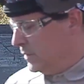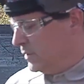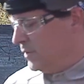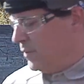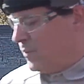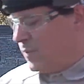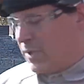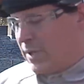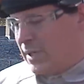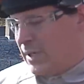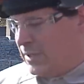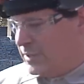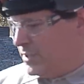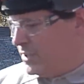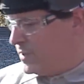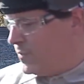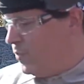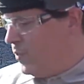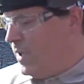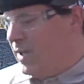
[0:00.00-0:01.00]
So we're gonna
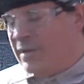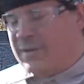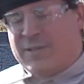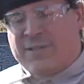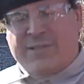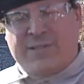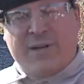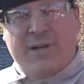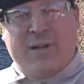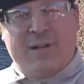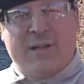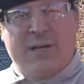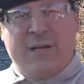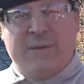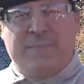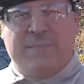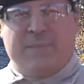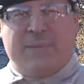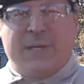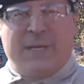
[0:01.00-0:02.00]
just weld this all
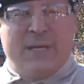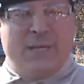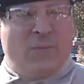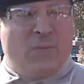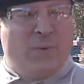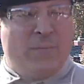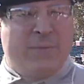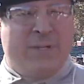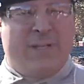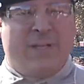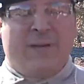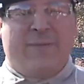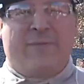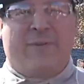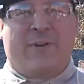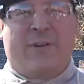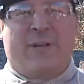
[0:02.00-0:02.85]
up and we'll be done for